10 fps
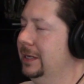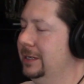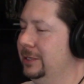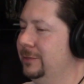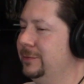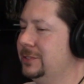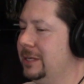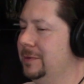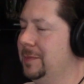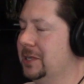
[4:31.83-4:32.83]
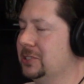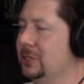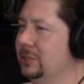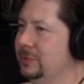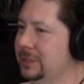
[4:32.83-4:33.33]
your first time to
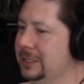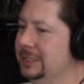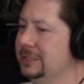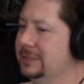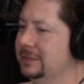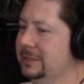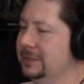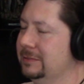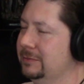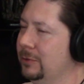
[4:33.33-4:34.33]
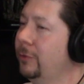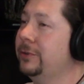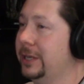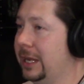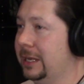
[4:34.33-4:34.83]
Mexico was
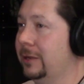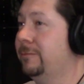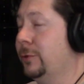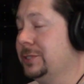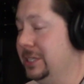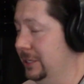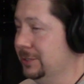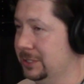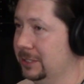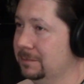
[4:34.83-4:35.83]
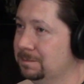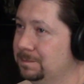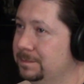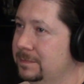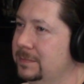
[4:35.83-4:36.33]
over a decade, 14 years ago,
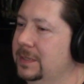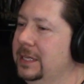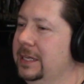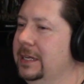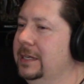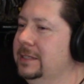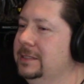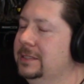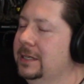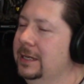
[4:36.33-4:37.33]
and.